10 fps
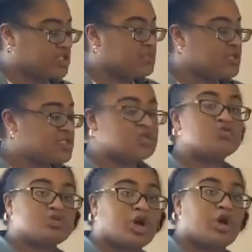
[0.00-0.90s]
So we
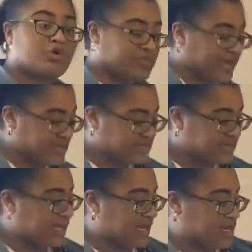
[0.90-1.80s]
still know that he's
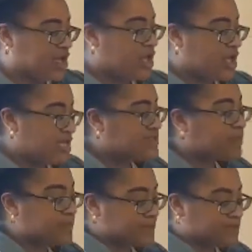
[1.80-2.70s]
saying he's
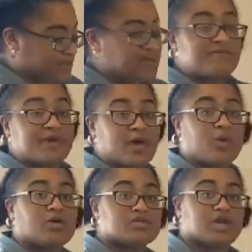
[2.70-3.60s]
bidding
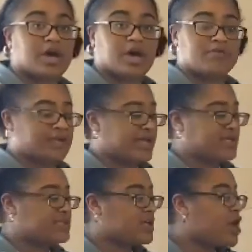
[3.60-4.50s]
farewell to the
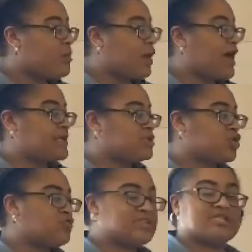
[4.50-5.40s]
Earthlings, but it's
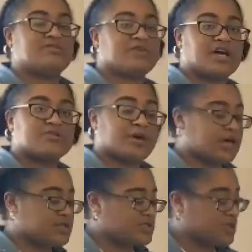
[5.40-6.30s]
not written in first
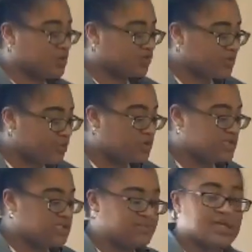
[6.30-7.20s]
person. So in
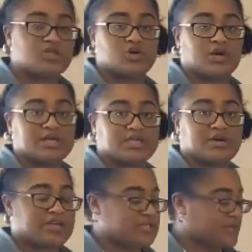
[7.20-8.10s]
reported speech or
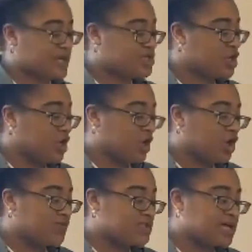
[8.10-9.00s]
indirect speech, a
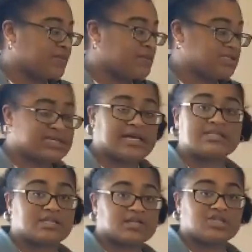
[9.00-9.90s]
lot of the time the tense
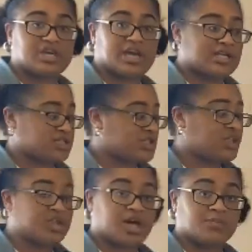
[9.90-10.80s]
does change to
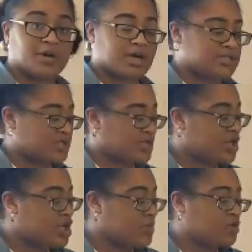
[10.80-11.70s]
third person
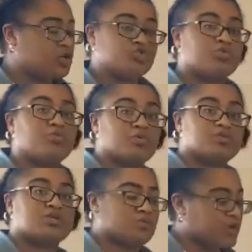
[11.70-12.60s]
because you're
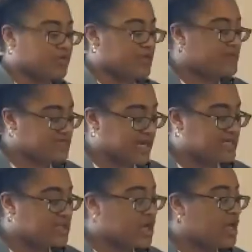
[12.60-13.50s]
reporting what they've said.
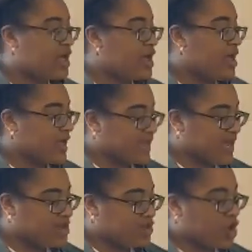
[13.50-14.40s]

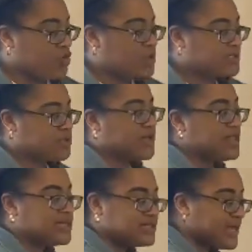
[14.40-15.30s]
Again, though, we are still
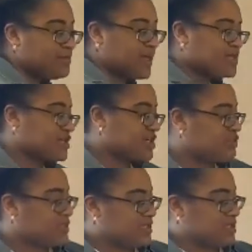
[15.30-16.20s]
getting the same message as
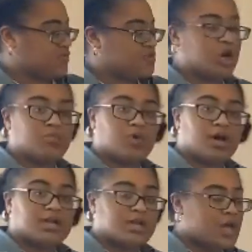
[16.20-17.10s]
we did in the top
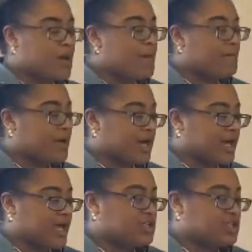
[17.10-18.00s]
one, but
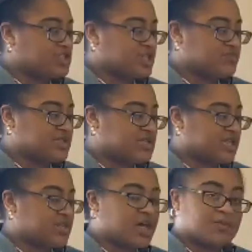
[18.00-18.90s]
it just written
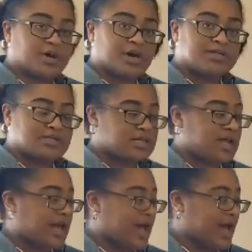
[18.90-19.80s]
in third person
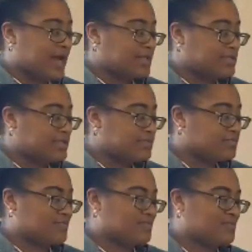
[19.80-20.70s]
and
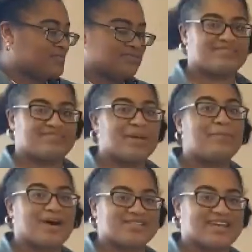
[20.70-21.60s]

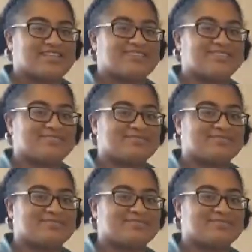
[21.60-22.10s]
past tense.